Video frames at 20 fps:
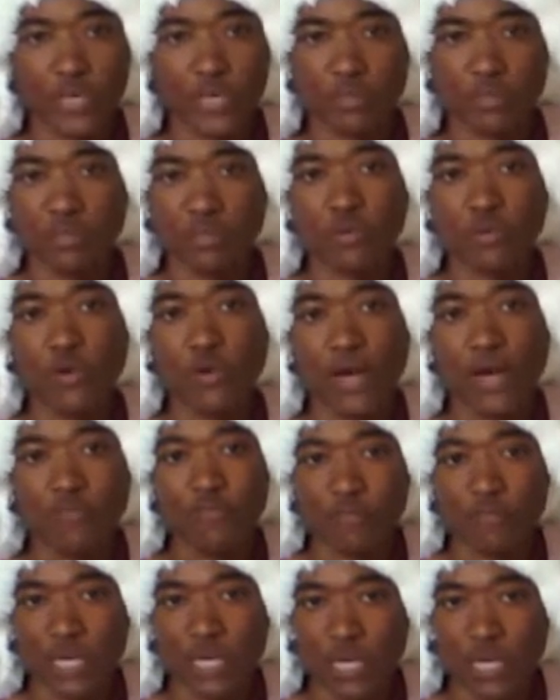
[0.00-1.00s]
Now you have to
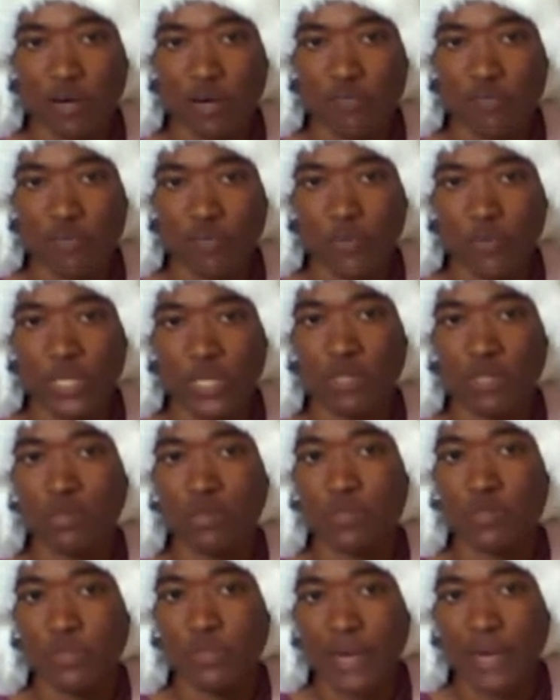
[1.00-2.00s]
be careful when you go to
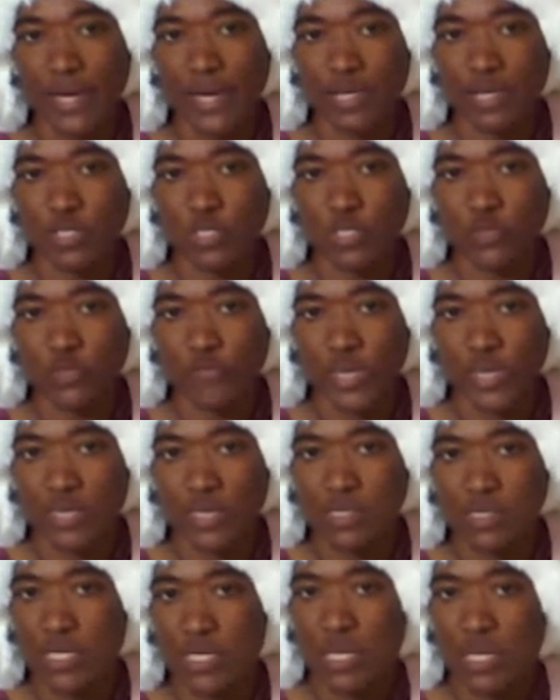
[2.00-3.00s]
buy interface
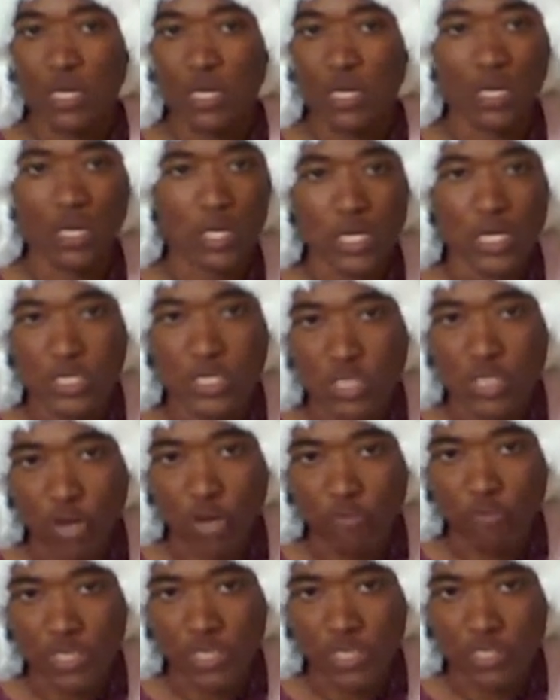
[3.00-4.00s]
it's not
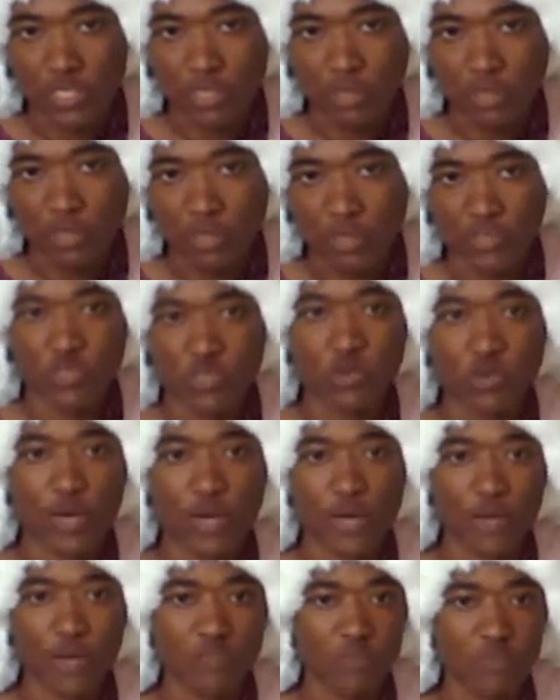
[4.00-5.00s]
returnable, so you have
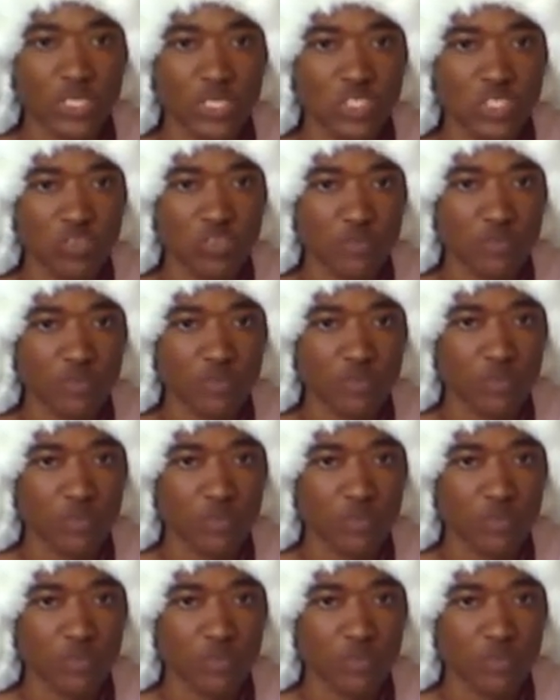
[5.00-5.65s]
to be sure of the one